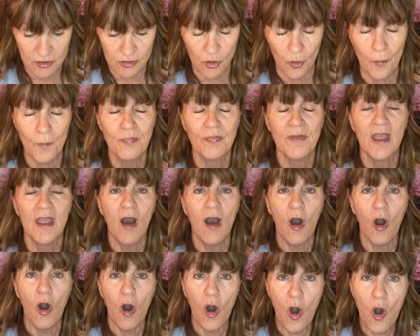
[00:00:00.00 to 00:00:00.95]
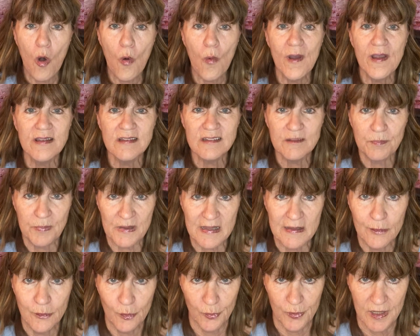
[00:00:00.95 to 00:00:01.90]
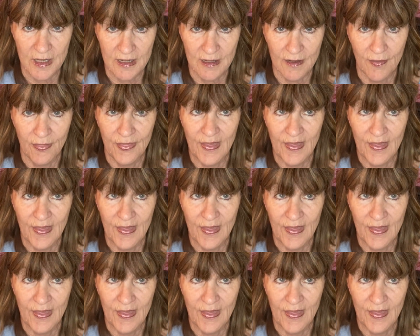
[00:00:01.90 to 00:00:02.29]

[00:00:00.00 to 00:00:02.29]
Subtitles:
So always be learning.